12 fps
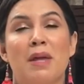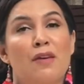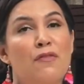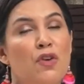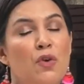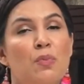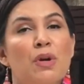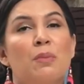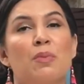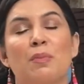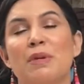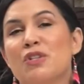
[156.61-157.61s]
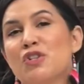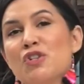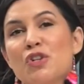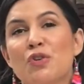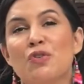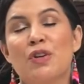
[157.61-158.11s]
And if you bring Burmese
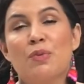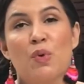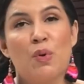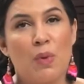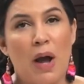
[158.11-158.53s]
children,